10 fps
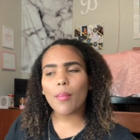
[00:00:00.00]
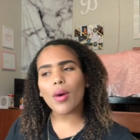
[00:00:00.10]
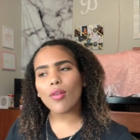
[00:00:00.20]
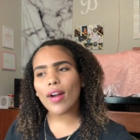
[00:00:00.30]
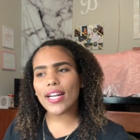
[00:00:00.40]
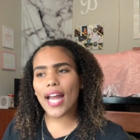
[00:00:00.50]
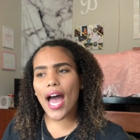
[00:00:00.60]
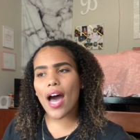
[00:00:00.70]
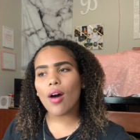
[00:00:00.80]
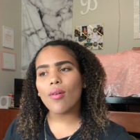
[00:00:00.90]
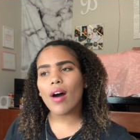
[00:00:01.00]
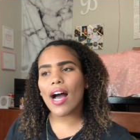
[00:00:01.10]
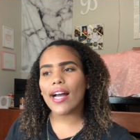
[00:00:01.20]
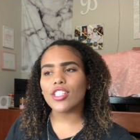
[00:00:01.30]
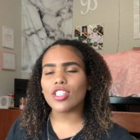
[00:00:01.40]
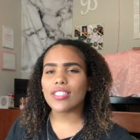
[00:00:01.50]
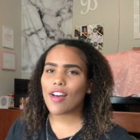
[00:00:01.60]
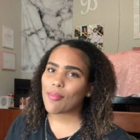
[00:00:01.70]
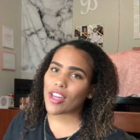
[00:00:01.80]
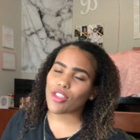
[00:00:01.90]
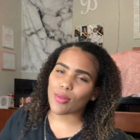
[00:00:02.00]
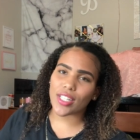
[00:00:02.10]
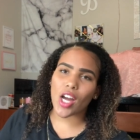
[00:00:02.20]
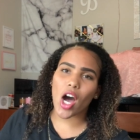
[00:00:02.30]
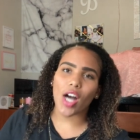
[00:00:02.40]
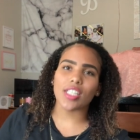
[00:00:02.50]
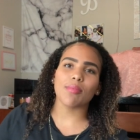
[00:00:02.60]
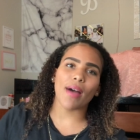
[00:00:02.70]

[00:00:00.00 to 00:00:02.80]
but right now I just have my three dogs,